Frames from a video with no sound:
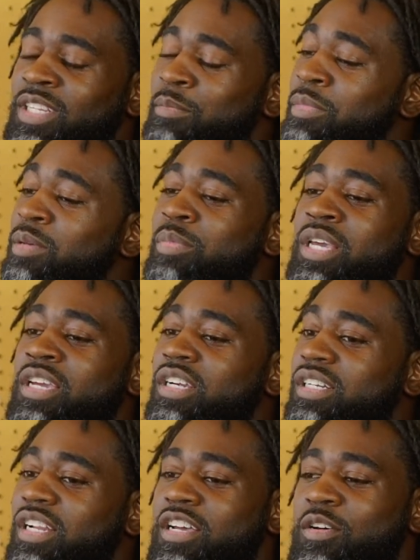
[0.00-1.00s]
me being
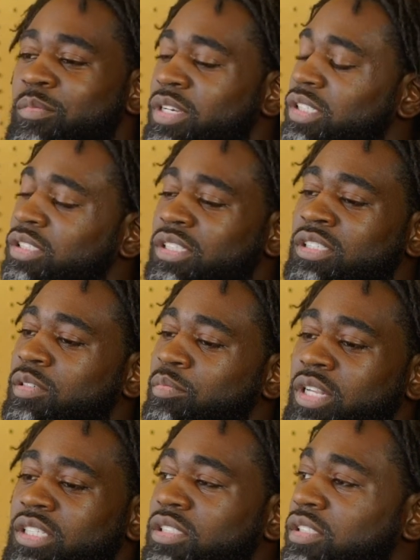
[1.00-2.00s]
here now, man, it's, it's a
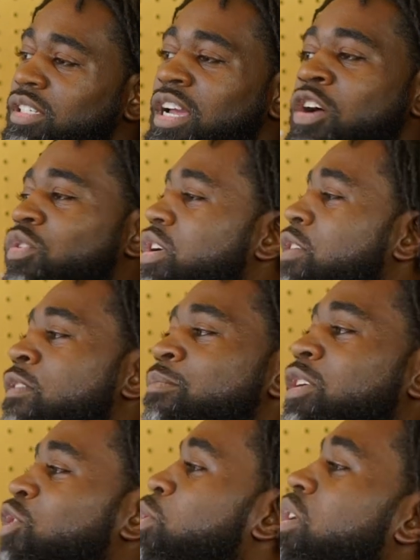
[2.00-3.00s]
blessing. I don't care if I
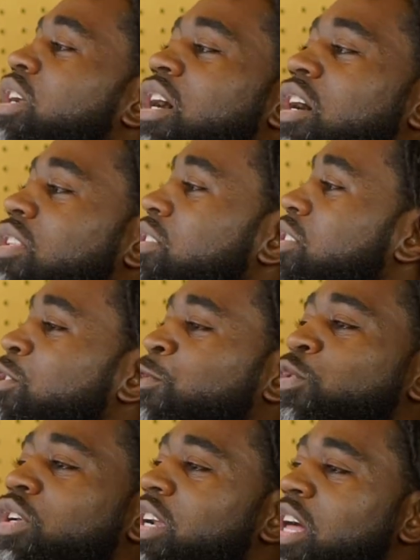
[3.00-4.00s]
make twenty dollars,
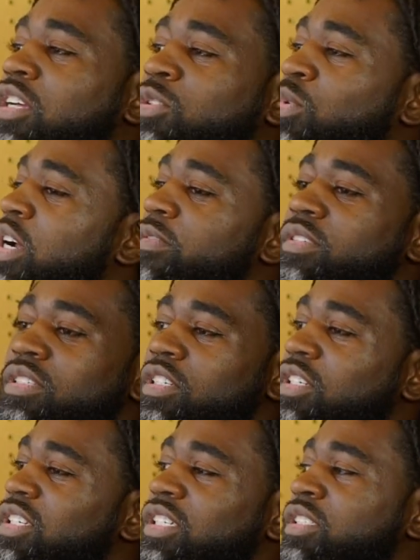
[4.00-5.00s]
forty dollars, whatever.
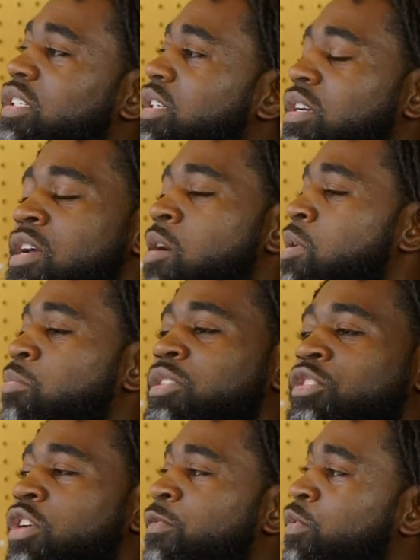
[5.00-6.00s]
It's, I'm
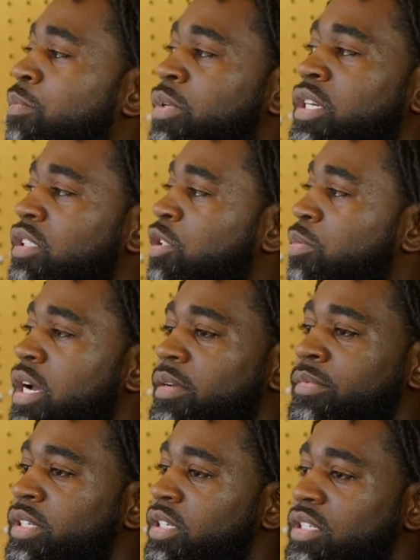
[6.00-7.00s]
just grateful to be in this
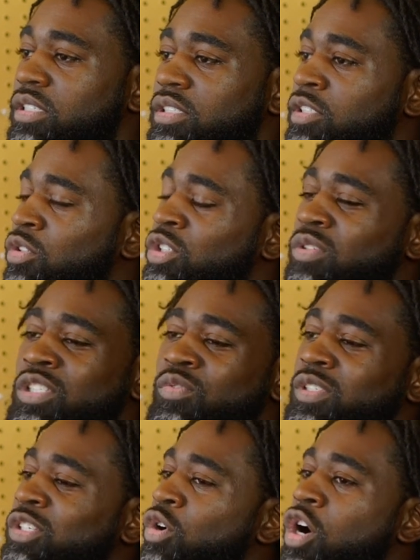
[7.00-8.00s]
spot, man. So it's, it's
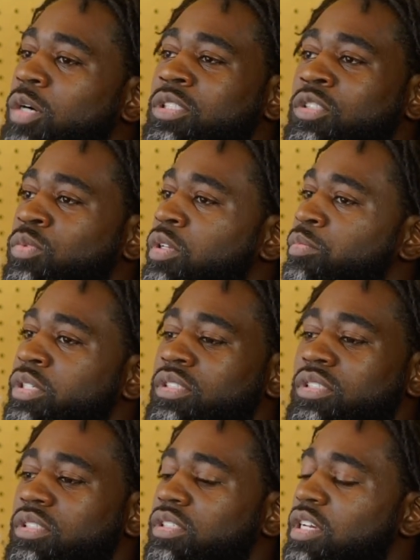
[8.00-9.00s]
really no hardships with the
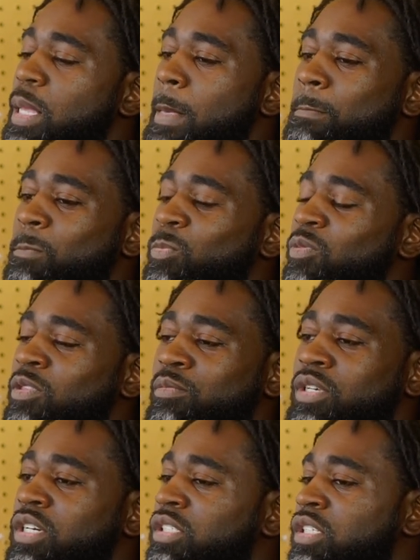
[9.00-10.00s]
business mm-hmm.
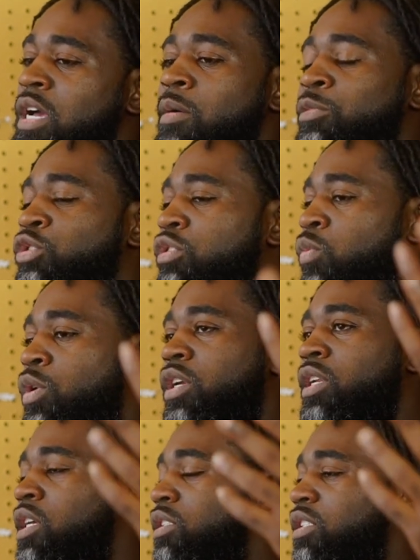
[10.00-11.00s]
because I'm used to
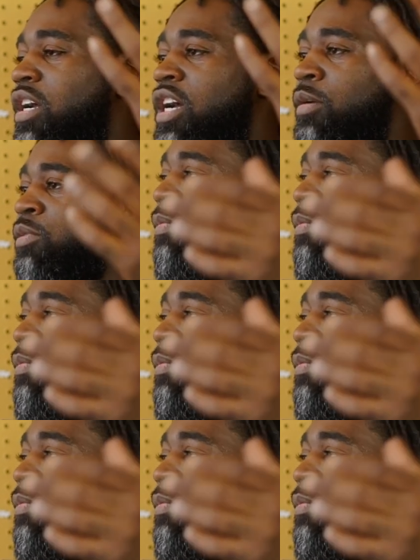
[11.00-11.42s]
working at jobs,